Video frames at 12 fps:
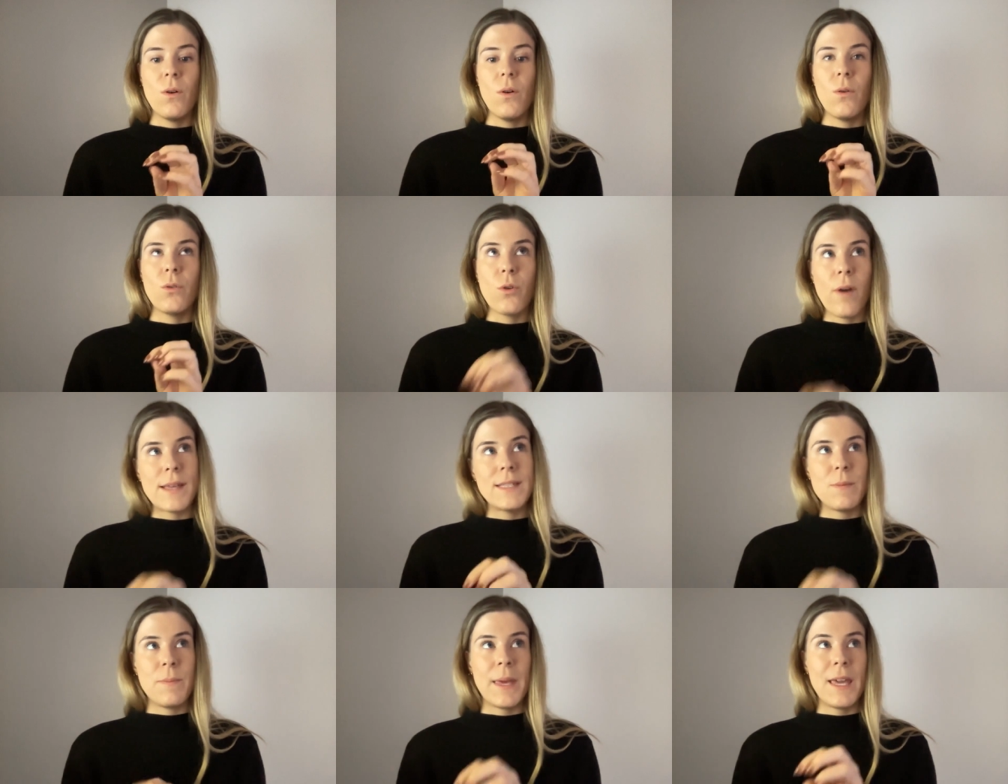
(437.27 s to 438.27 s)
your
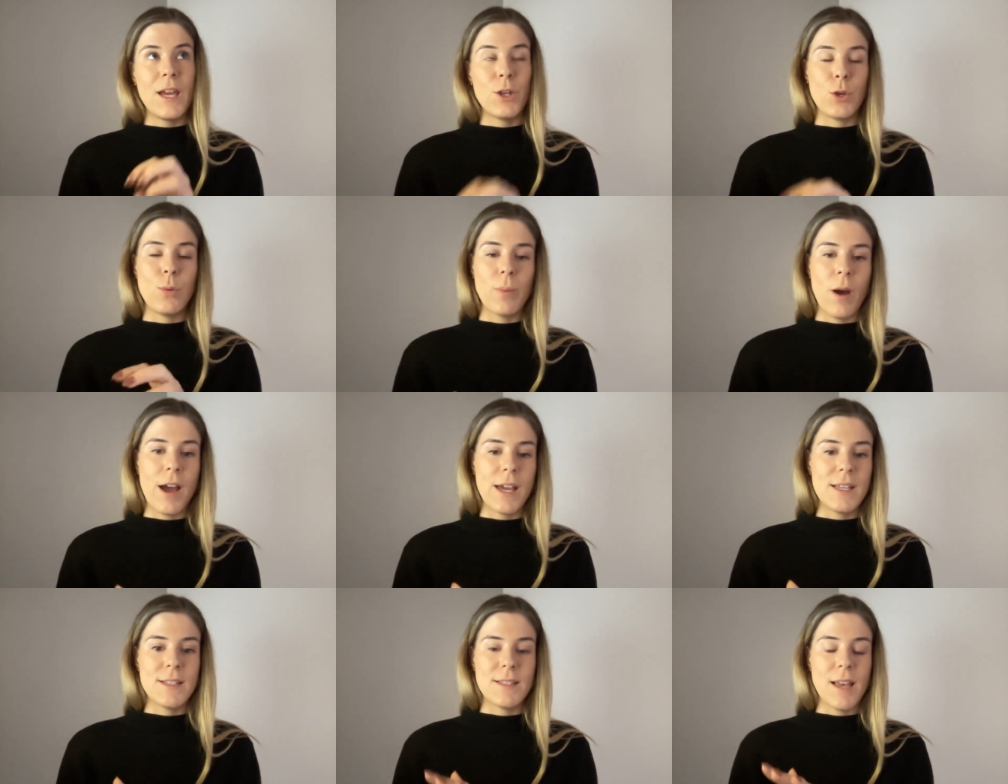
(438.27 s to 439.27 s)
ICP and who
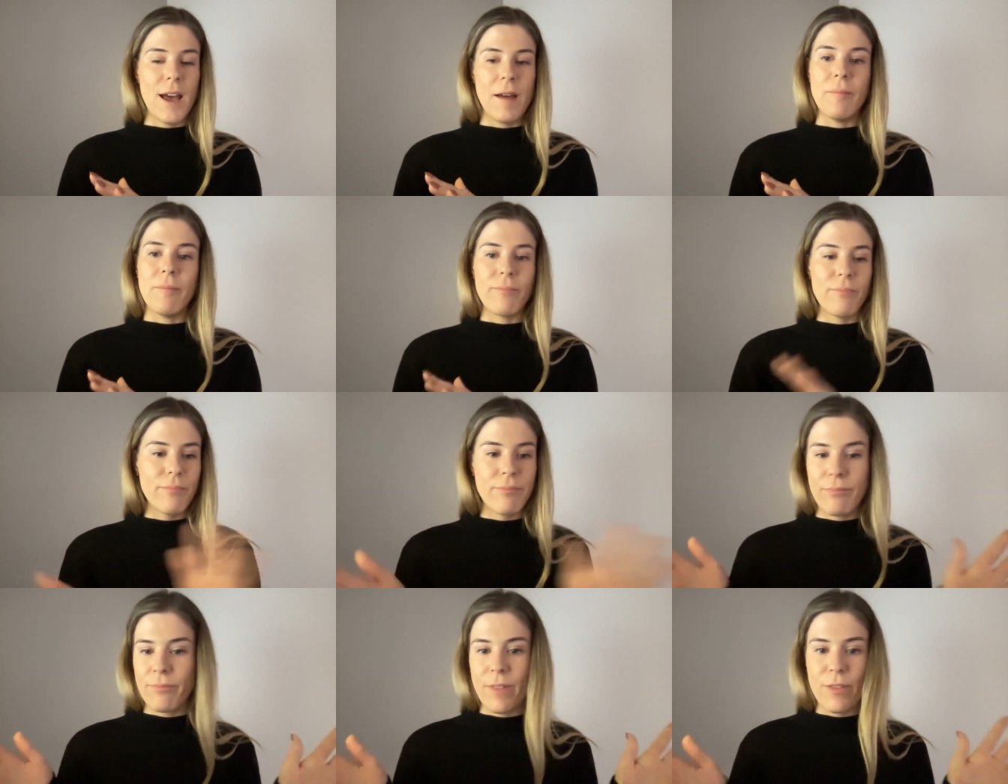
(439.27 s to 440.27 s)
buys,
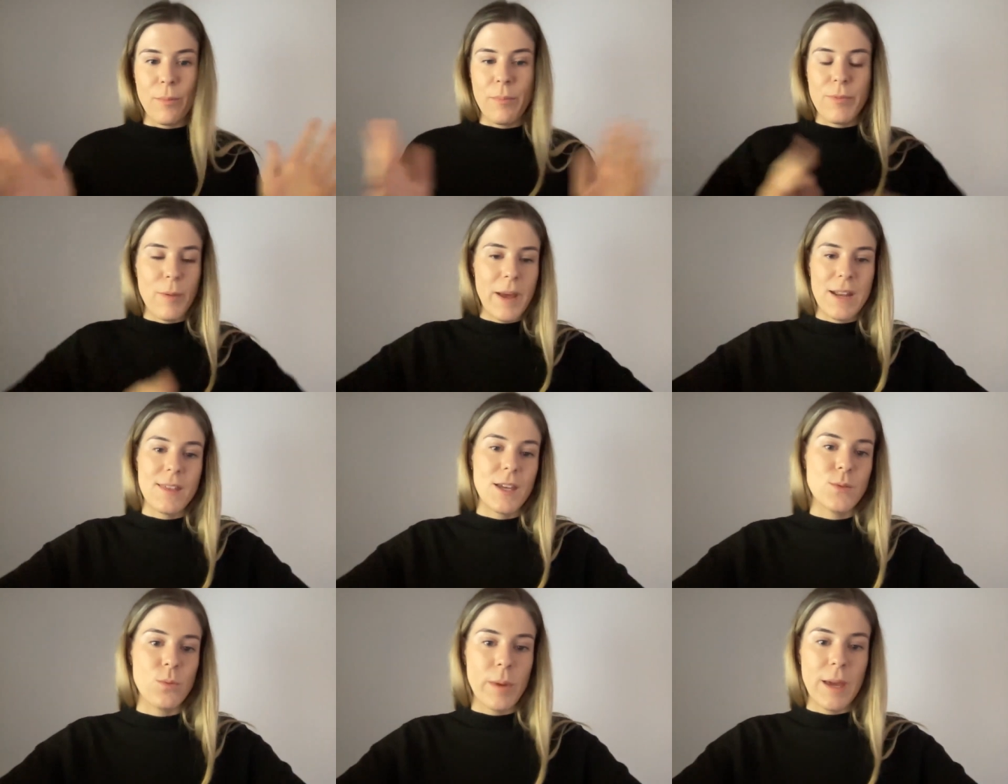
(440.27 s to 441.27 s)
the better
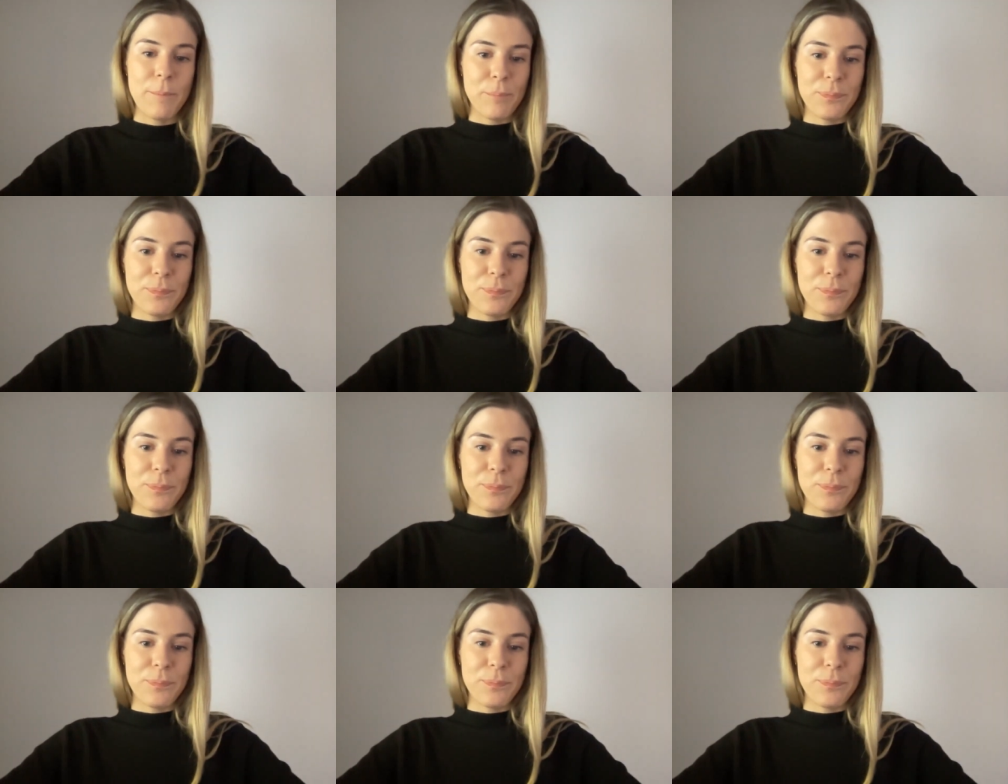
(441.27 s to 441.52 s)
things will be.